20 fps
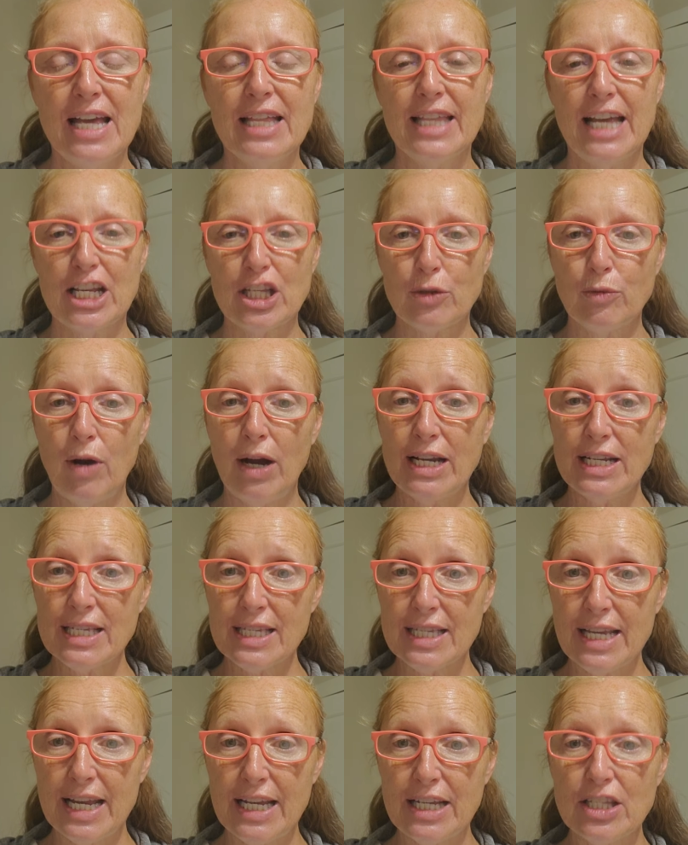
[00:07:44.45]
That's why it
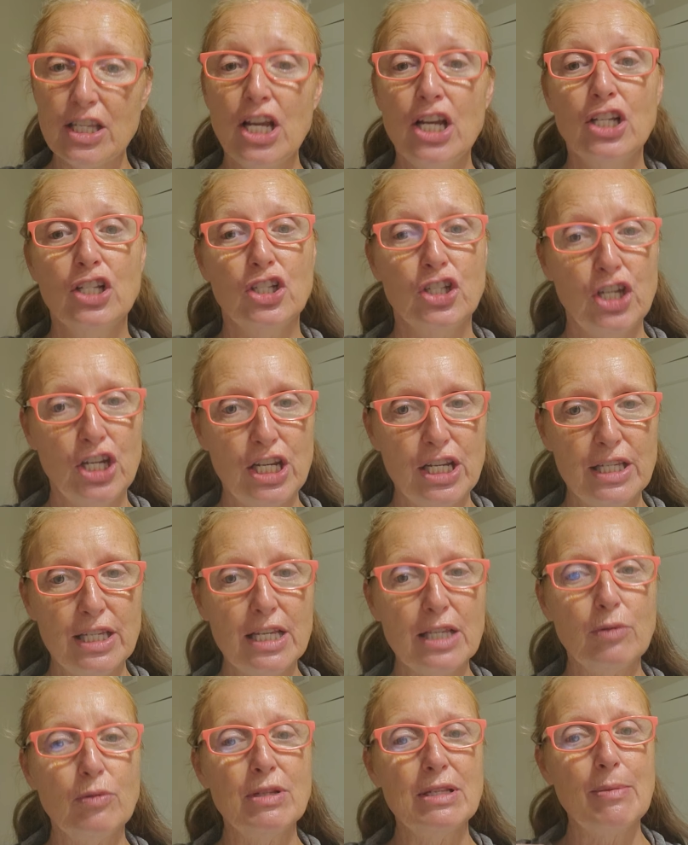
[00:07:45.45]
says
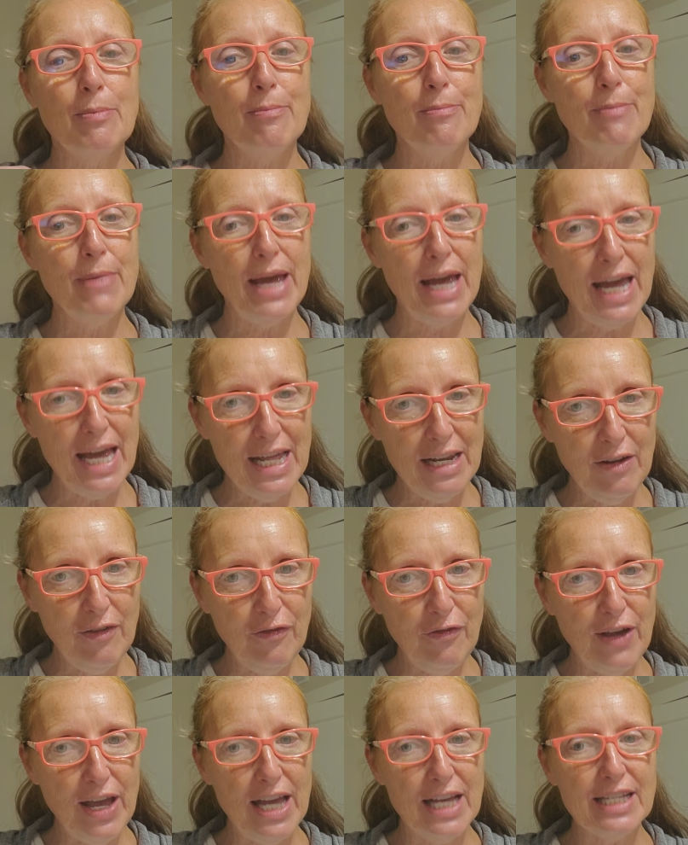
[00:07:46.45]
Jesus was
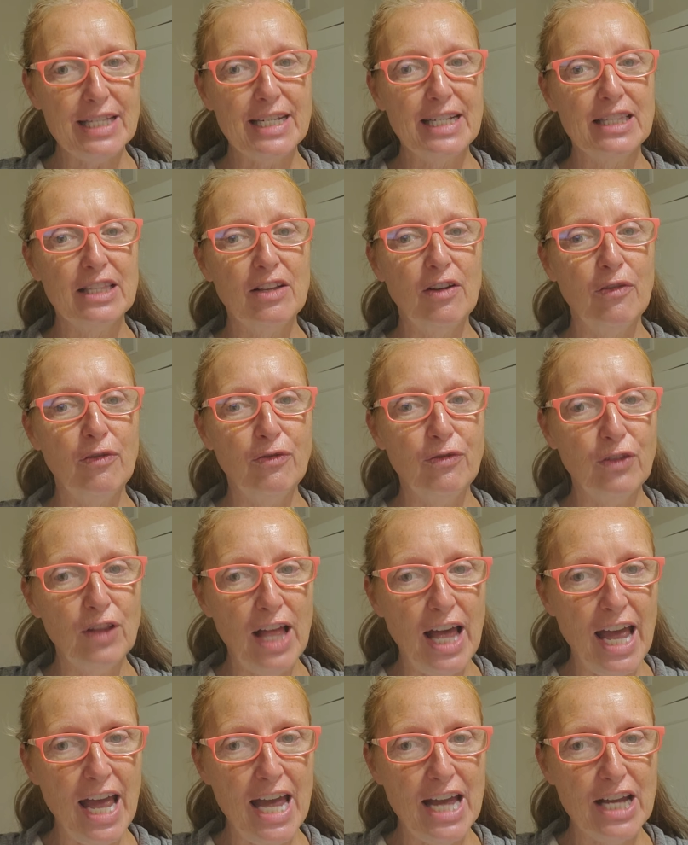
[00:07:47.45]
manifest in the
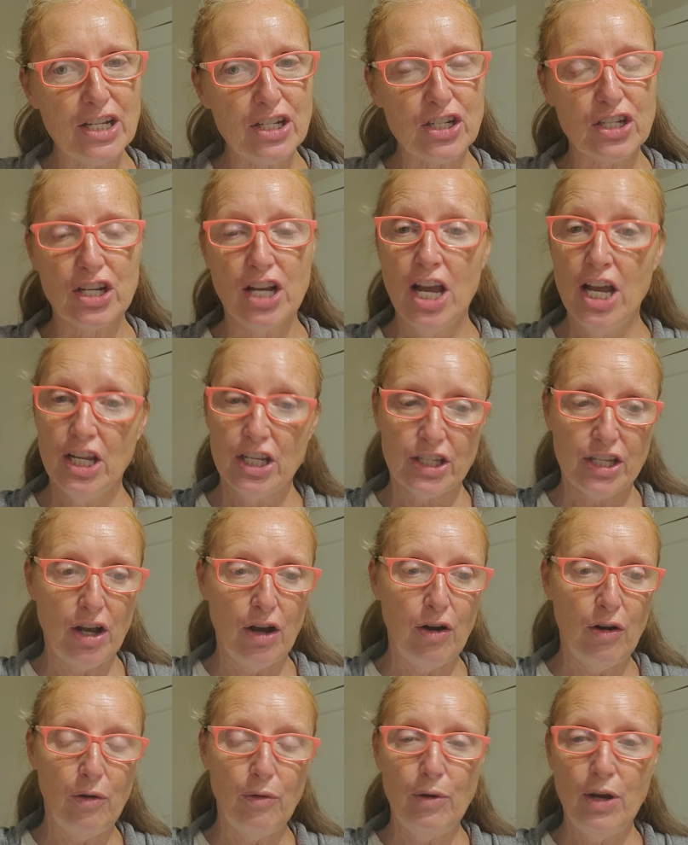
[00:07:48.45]
flesh.
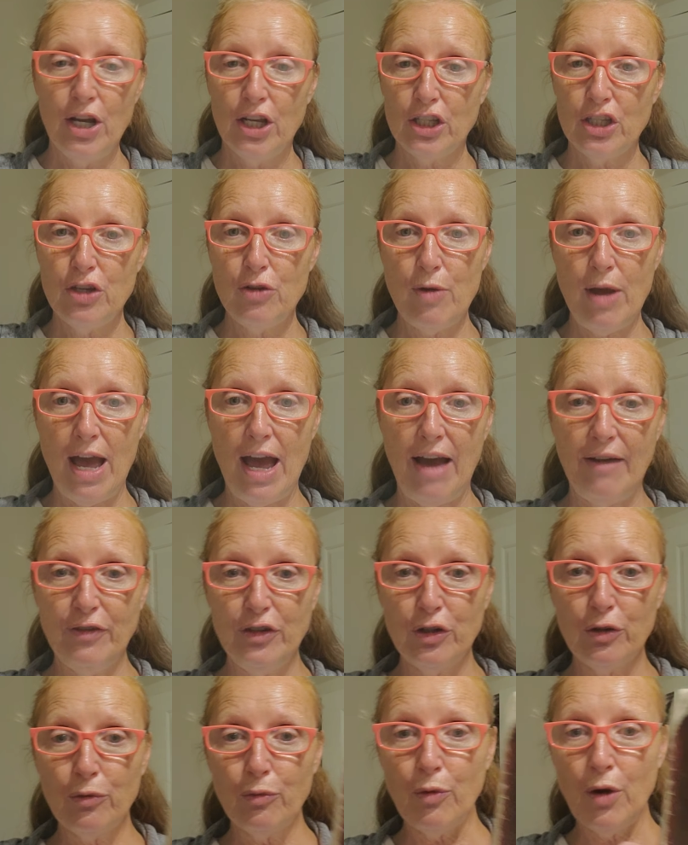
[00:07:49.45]
So you have
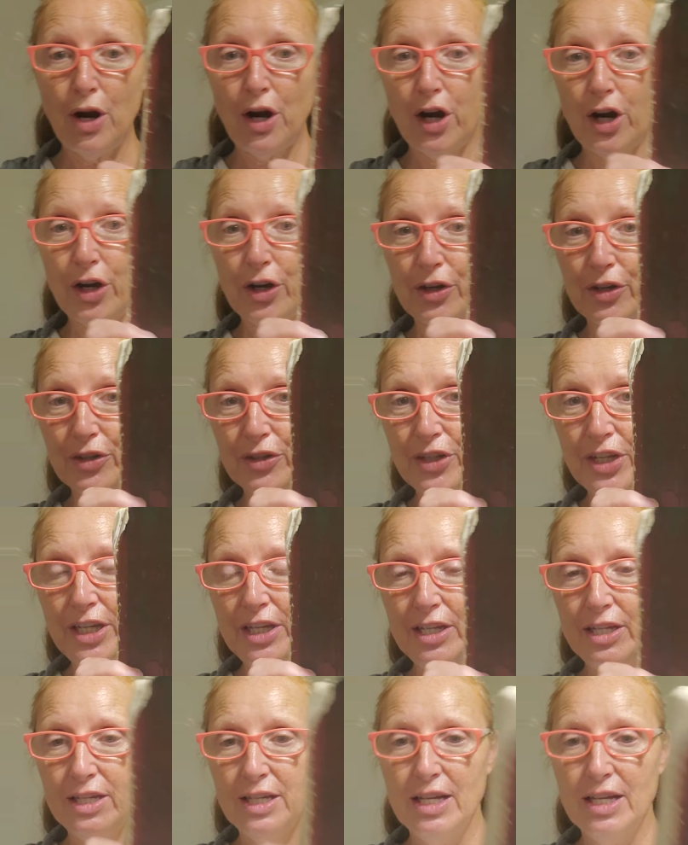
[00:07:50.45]
your word,